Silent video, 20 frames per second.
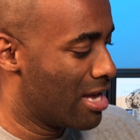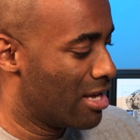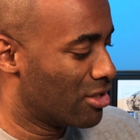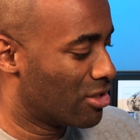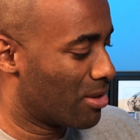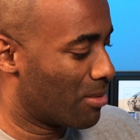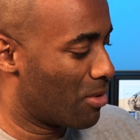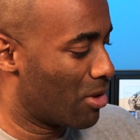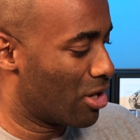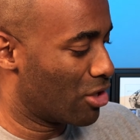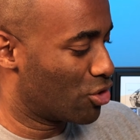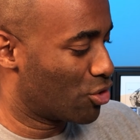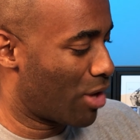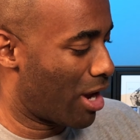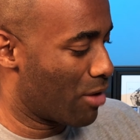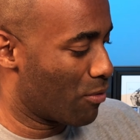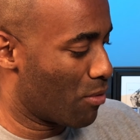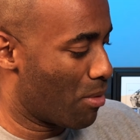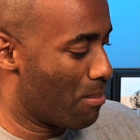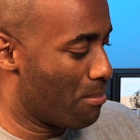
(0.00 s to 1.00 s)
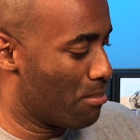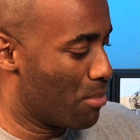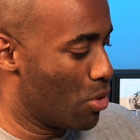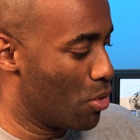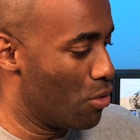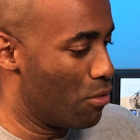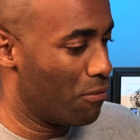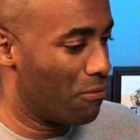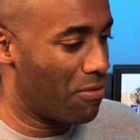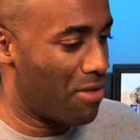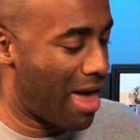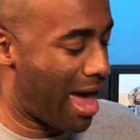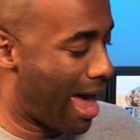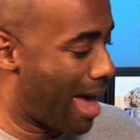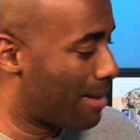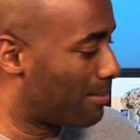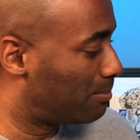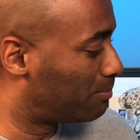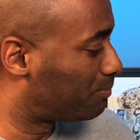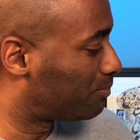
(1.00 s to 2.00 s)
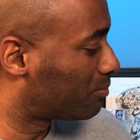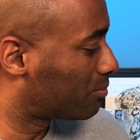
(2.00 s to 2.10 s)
so I'm going to try to remove that